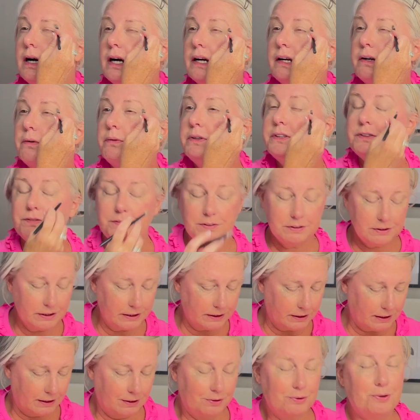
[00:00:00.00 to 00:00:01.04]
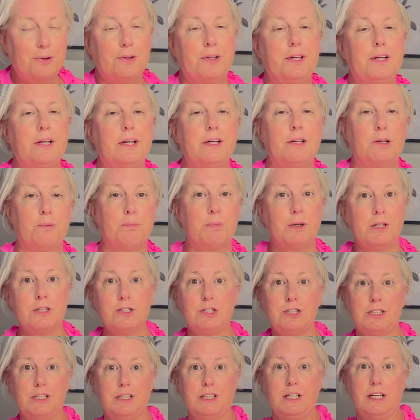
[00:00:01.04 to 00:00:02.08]
I always feel like I look like I got
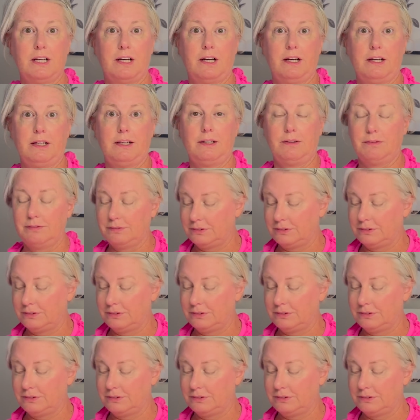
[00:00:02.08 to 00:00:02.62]
punched in the eye.